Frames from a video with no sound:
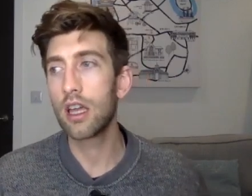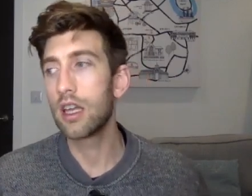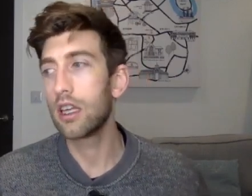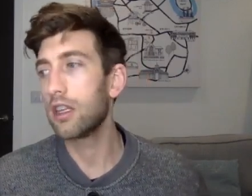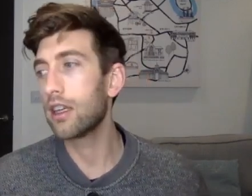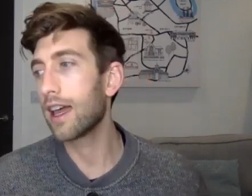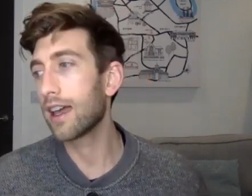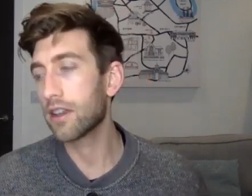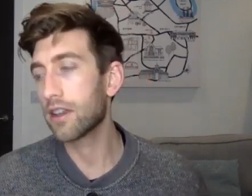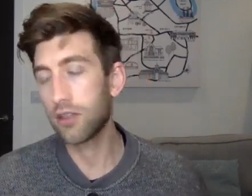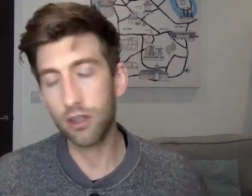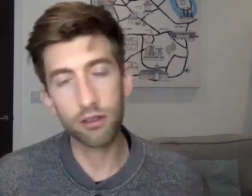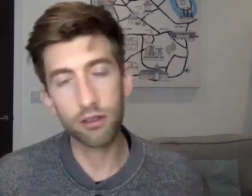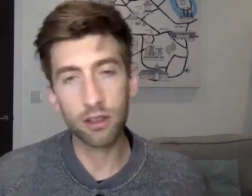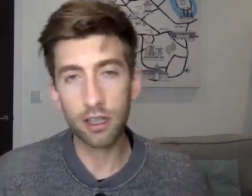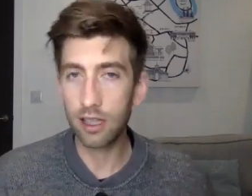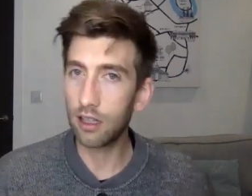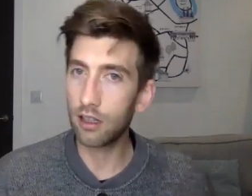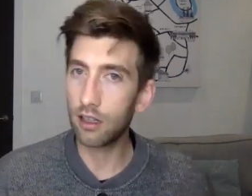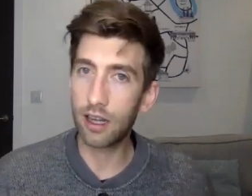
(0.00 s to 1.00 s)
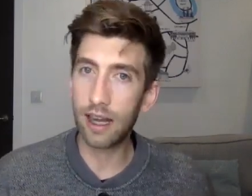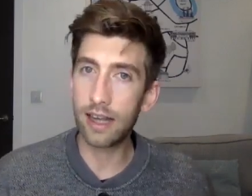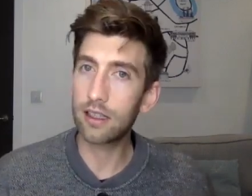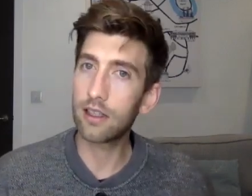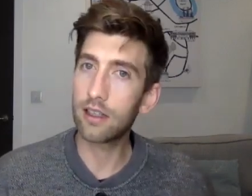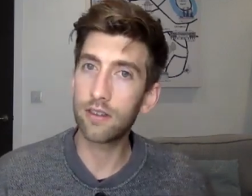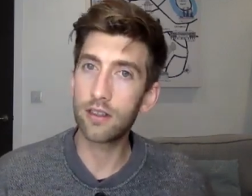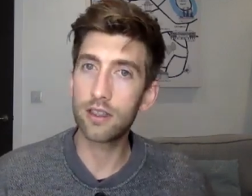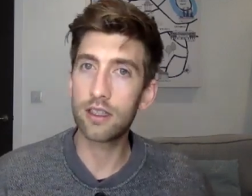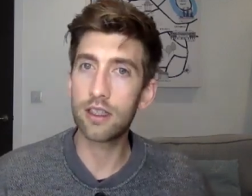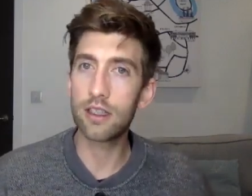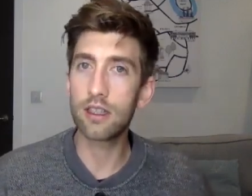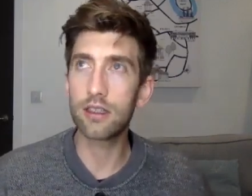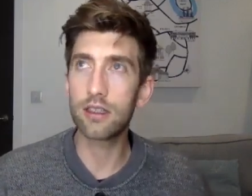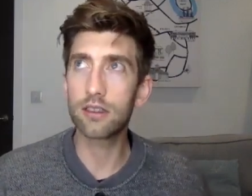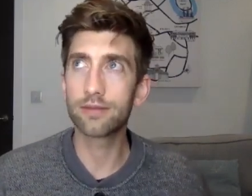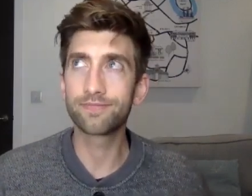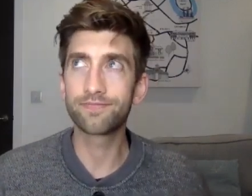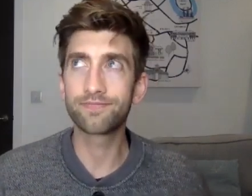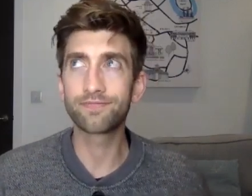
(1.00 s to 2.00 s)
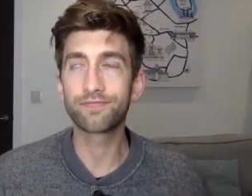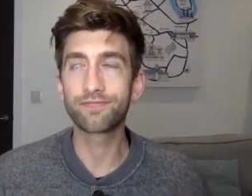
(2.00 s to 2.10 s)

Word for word: your extracurricular activities,